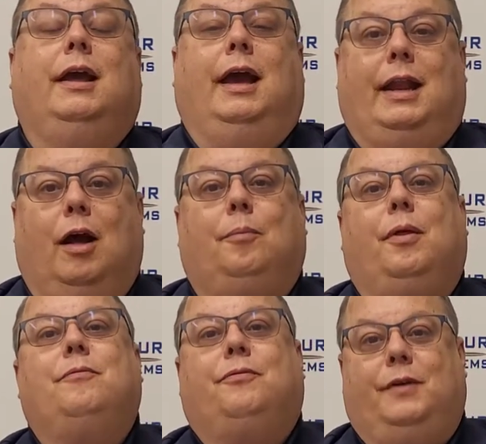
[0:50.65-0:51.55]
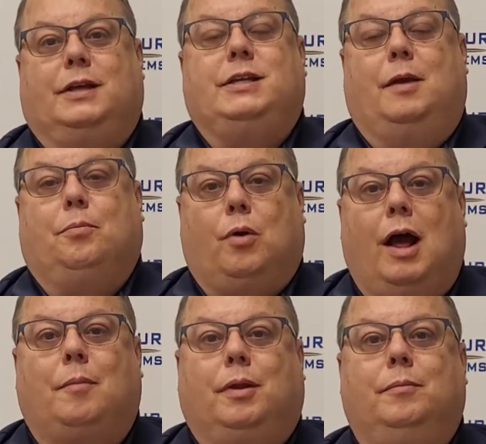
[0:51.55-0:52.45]
and help them fix a
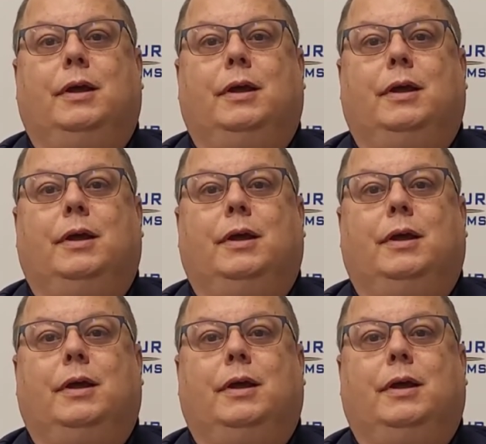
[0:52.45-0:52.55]
problem.